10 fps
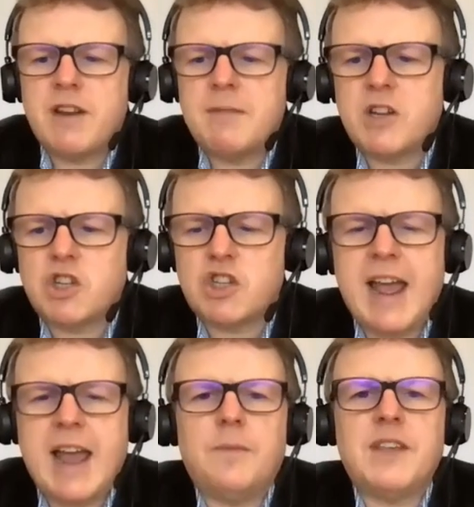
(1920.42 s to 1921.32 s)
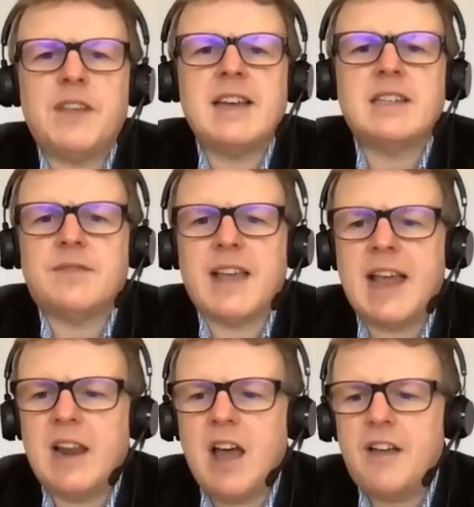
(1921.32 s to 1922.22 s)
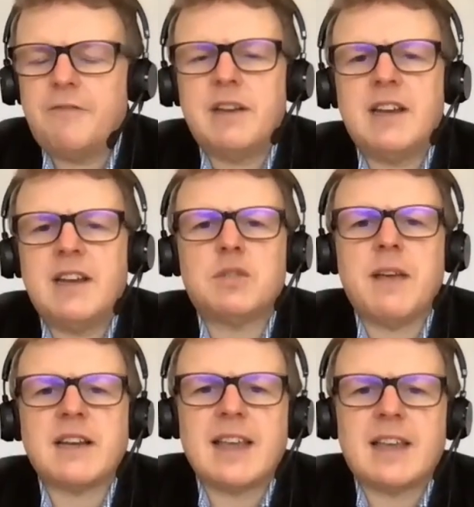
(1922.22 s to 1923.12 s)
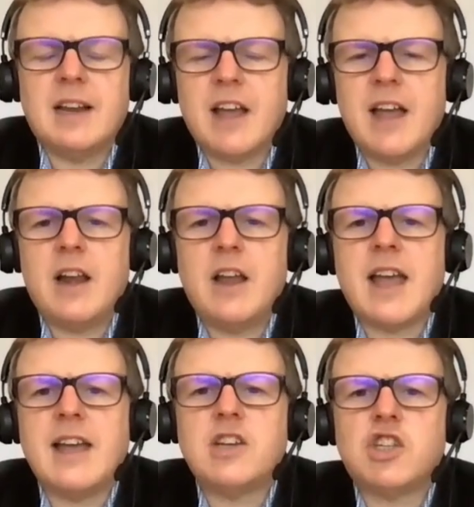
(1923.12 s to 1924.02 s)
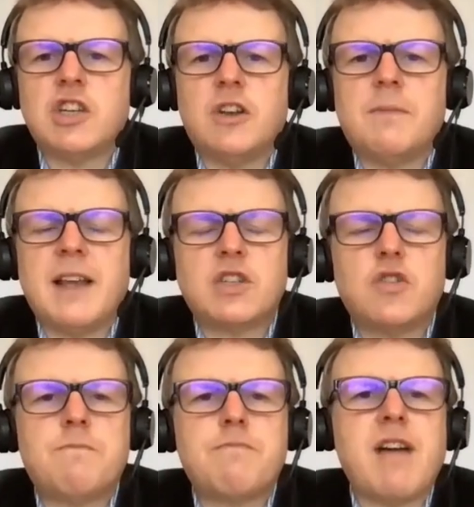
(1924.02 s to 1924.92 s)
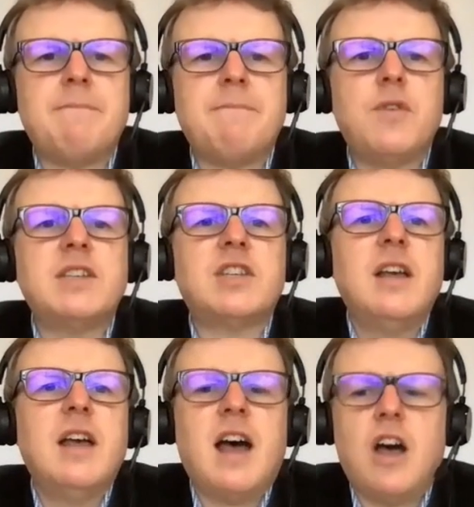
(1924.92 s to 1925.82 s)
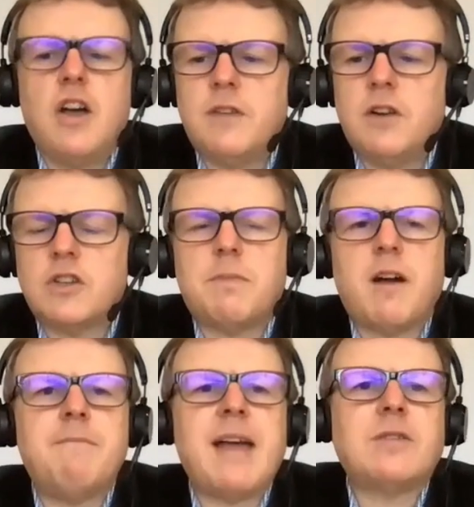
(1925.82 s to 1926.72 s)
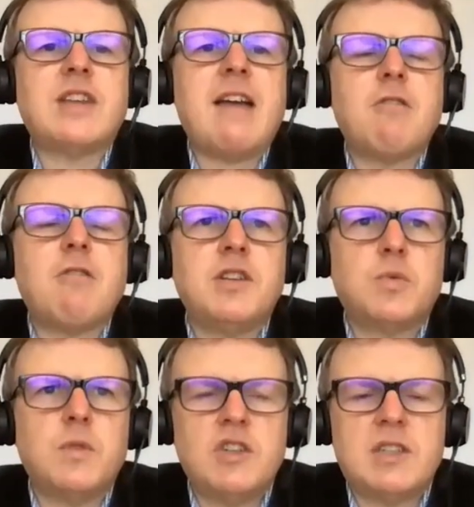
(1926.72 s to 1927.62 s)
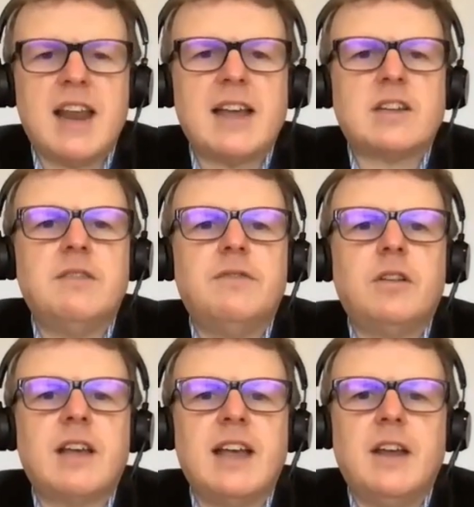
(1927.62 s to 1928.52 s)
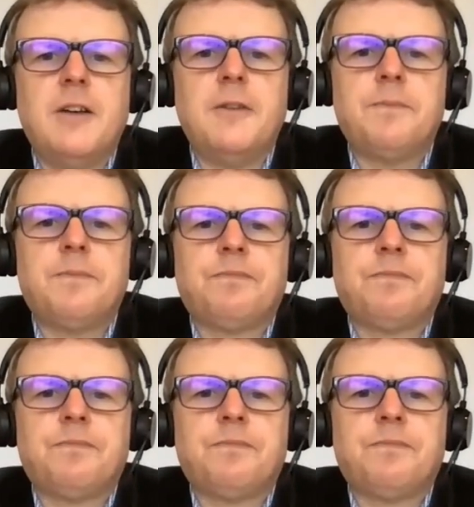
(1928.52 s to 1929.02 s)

pretty much now the end of their life, but in a spectacular location on a place called Pram Point, overlooked by Mount Erebus, which is an active volcano.